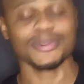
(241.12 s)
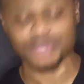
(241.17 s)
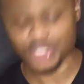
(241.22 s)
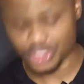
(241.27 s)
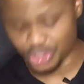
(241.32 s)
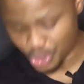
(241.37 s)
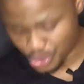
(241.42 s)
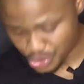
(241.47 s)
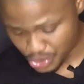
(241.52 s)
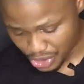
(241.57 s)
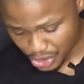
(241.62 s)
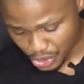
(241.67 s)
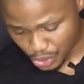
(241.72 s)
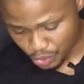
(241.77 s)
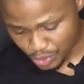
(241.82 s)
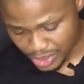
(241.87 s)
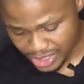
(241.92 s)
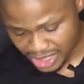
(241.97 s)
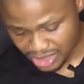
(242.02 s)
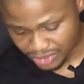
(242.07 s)
chapter thirteen, it
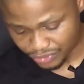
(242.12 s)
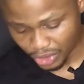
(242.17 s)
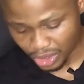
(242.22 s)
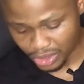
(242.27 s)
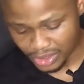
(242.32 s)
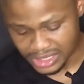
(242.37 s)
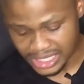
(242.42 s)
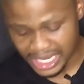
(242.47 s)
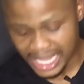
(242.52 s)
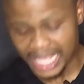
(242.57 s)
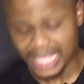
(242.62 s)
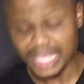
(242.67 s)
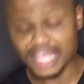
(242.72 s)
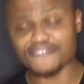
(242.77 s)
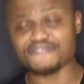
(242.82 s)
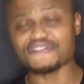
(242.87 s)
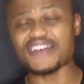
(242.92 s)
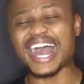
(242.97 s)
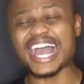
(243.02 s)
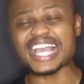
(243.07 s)
reads as follows:
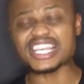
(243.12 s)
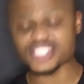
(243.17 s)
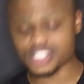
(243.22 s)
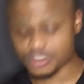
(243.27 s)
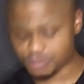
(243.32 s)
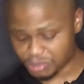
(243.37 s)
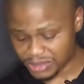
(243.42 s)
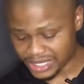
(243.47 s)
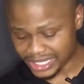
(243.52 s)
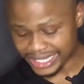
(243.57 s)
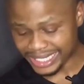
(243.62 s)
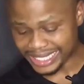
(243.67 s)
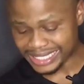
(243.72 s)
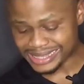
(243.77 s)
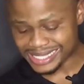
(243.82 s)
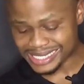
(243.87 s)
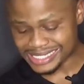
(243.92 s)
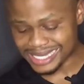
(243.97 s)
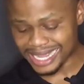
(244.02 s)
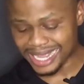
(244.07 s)
if I speak in
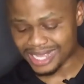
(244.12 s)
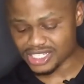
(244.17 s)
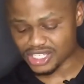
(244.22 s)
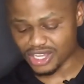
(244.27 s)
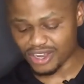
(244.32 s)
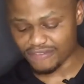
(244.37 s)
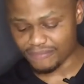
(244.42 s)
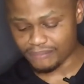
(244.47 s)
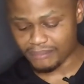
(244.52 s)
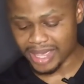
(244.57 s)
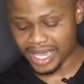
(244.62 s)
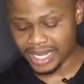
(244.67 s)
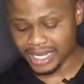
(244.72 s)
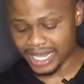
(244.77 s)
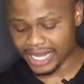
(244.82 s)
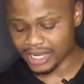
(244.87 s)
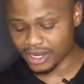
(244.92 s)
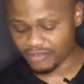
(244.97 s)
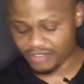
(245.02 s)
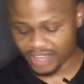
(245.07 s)
the tongues of men
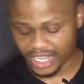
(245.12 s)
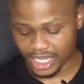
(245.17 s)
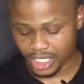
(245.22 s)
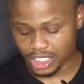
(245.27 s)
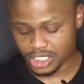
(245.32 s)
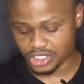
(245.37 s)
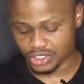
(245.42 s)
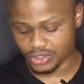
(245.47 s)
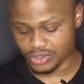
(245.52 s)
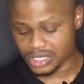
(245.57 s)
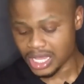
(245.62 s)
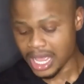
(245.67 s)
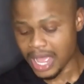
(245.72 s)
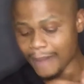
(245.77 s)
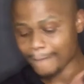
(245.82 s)
and of angels,